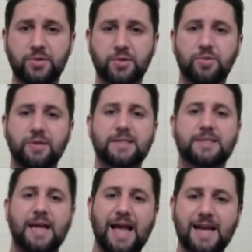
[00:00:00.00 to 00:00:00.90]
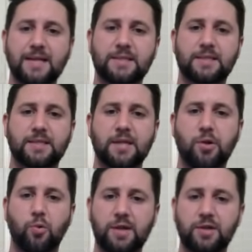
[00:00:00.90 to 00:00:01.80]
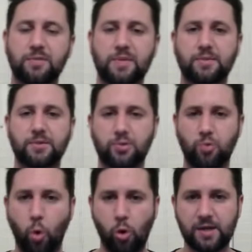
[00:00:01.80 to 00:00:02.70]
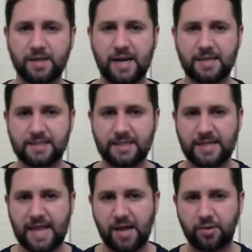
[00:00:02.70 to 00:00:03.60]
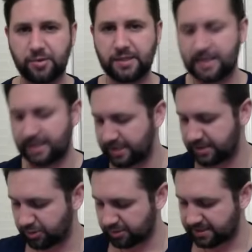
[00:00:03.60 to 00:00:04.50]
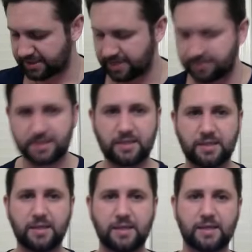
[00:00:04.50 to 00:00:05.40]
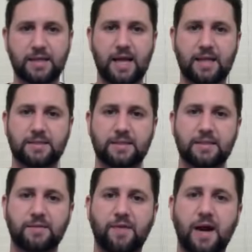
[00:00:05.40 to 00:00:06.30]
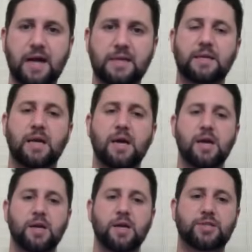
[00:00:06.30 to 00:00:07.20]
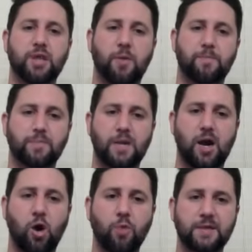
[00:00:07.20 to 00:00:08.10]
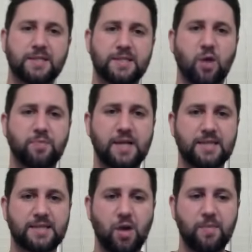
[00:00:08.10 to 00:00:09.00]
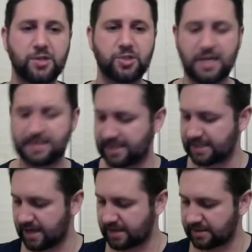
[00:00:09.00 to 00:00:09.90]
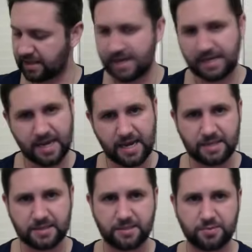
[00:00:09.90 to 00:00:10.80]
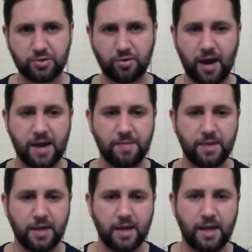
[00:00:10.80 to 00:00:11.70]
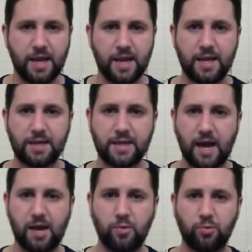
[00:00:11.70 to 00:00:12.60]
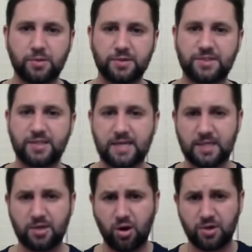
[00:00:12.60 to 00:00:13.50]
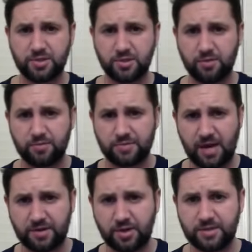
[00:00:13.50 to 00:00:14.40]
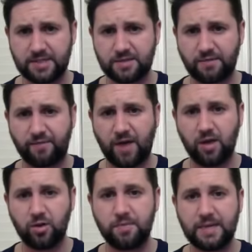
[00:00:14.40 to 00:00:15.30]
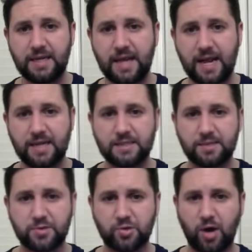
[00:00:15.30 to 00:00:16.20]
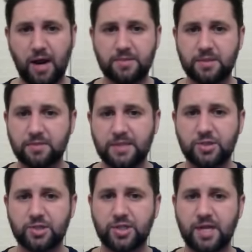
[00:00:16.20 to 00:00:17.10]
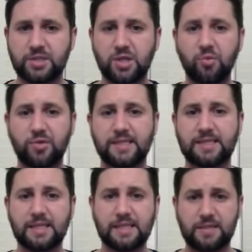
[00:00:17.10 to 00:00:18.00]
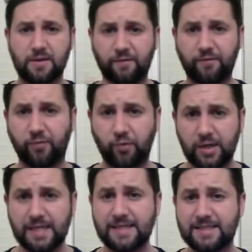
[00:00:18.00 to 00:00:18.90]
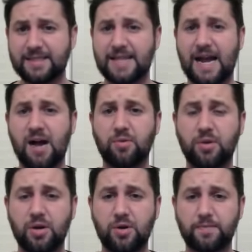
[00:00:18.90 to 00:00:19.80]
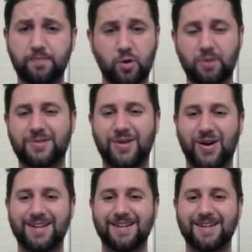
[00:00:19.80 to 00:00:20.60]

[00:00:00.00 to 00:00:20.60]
So this, hence, is another way that you'd be able to organize the gallery in your Samsung Galaxy device. So I hope that this has helped you guys out. Make sure you guys hit on like and subscribe. And I will see you guys later. Also, down here it says follow me and subscribe to me. Just so you guys know, this is free to download. Or I'm sorry.